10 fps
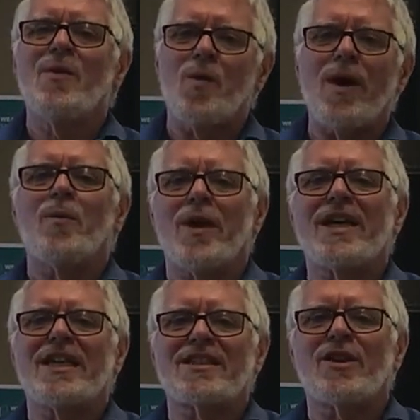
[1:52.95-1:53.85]
where when
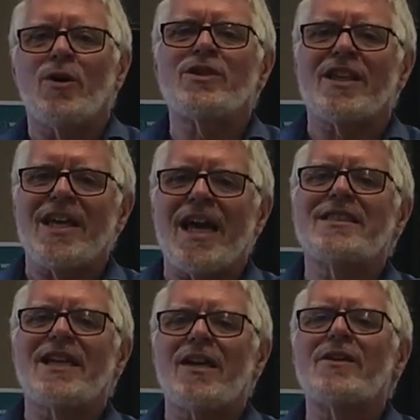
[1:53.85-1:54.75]
it gets close to the
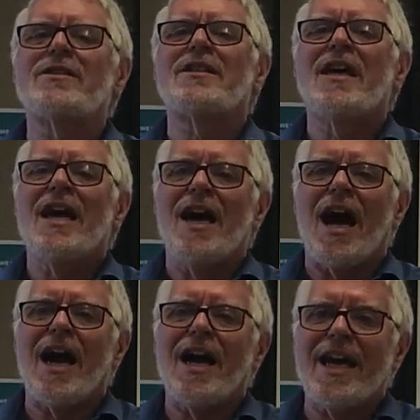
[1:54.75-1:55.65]
egg cells
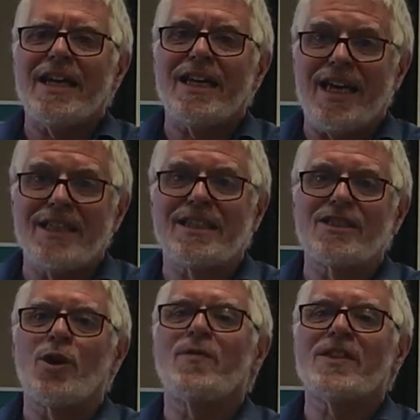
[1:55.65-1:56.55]
and it hits the
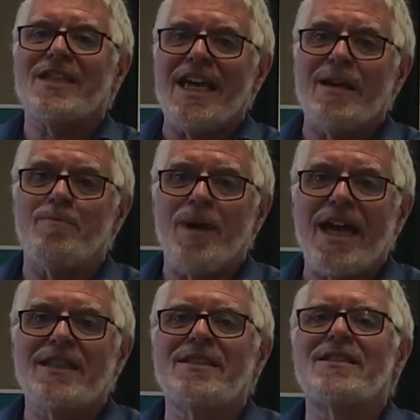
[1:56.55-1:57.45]
surface, it
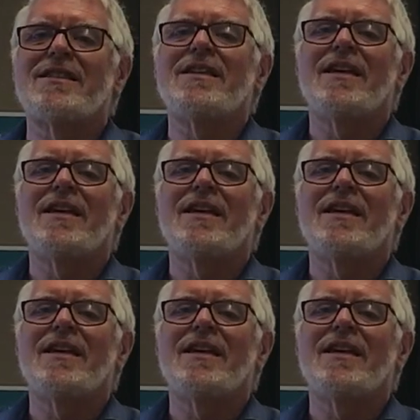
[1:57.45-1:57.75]
embeds